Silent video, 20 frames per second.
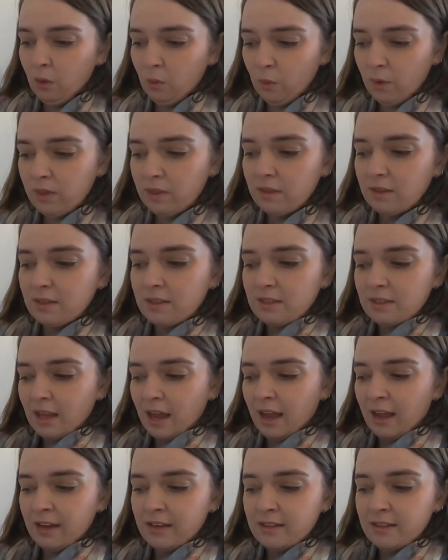with the
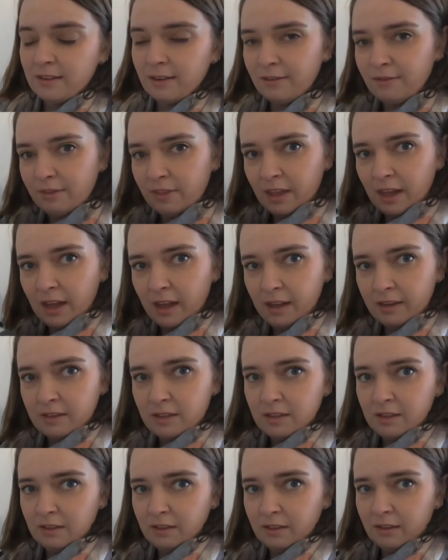size of
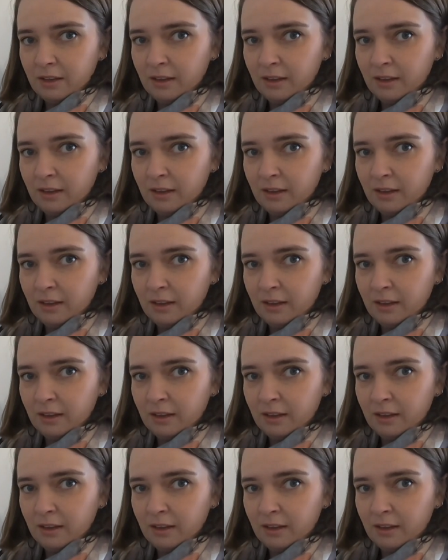that